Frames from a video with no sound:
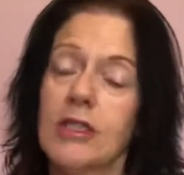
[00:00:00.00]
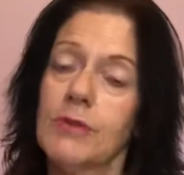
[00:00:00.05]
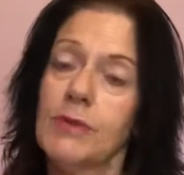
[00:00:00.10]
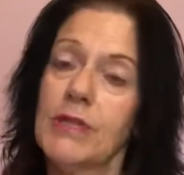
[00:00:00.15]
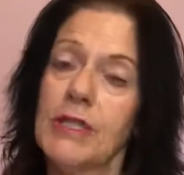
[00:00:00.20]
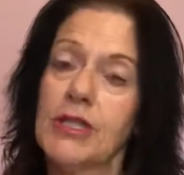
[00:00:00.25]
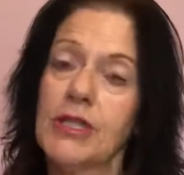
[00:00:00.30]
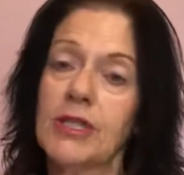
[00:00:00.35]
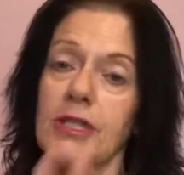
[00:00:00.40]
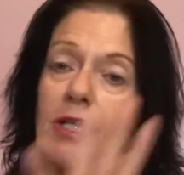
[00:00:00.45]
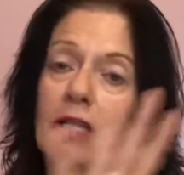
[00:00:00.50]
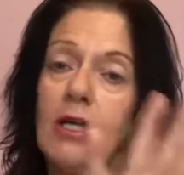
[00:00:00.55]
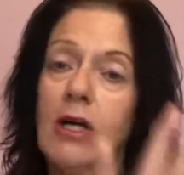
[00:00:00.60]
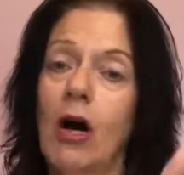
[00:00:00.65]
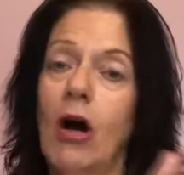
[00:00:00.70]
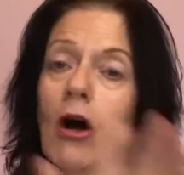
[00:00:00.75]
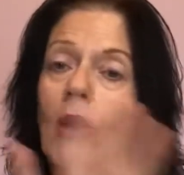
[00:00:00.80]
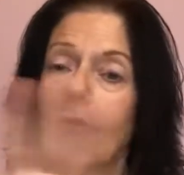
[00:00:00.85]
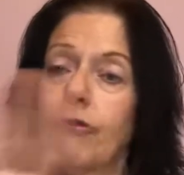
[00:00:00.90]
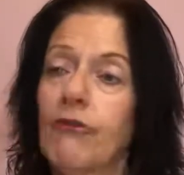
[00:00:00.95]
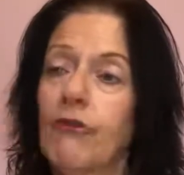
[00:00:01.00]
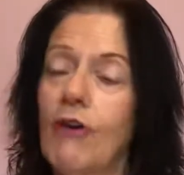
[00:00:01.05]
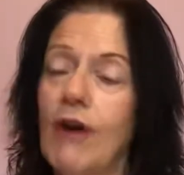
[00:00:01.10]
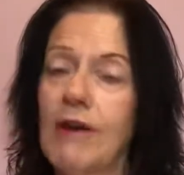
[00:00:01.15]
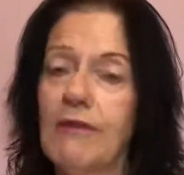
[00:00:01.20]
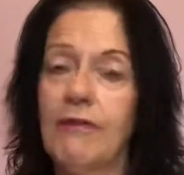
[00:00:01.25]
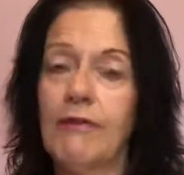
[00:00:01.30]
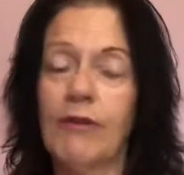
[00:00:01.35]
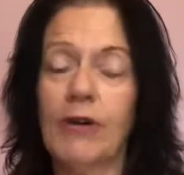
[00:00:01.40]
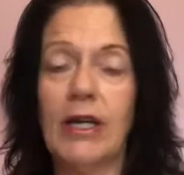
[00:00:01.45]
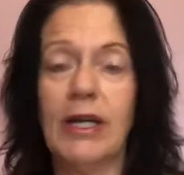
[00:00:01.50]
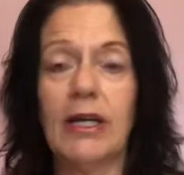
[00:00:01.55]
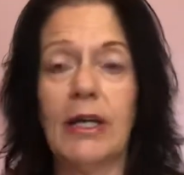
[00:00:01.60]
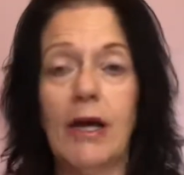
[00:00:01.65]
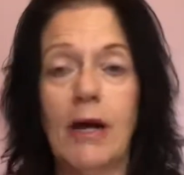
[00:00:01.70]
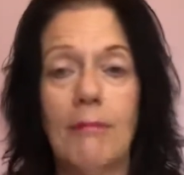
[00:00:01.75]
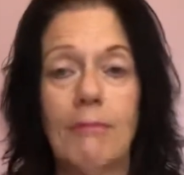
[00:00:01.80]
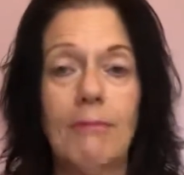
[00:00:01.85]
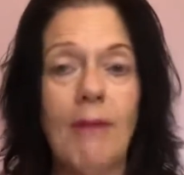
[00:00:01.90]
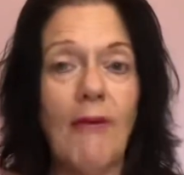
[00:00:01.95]
which is a card for every
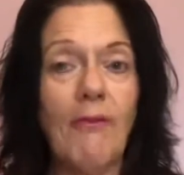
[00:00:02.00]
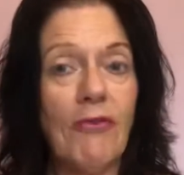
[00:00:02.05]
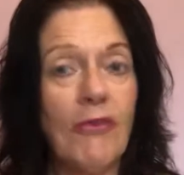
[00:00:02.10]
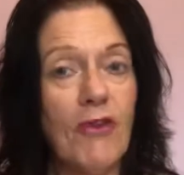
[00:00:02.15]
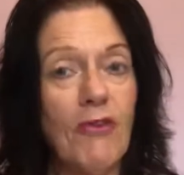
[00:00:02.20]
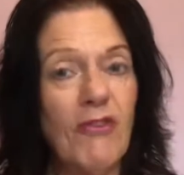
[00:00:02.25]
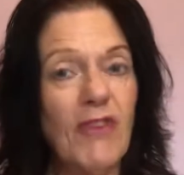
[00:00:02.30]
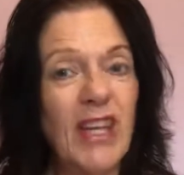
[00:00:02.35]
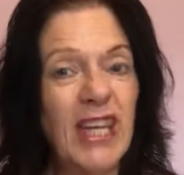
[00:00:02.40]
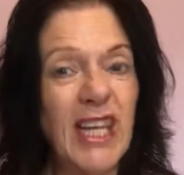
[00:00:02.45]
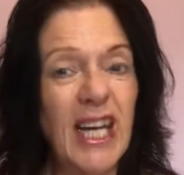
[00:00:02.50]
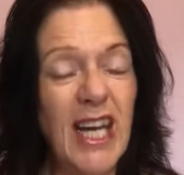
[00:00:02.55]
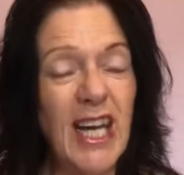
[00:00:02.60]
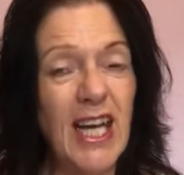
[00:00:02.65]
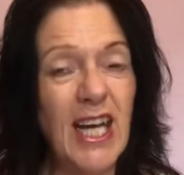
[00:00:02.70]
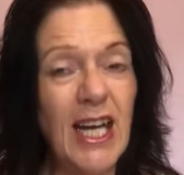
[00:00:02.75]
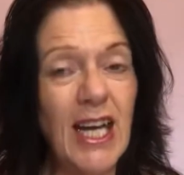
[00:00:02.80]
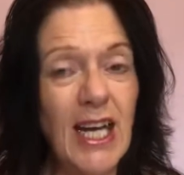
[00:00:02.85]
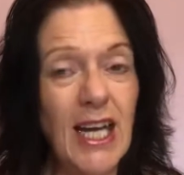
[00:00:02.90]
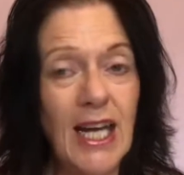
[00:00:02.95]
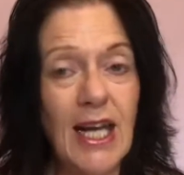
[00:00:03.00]
month of the year.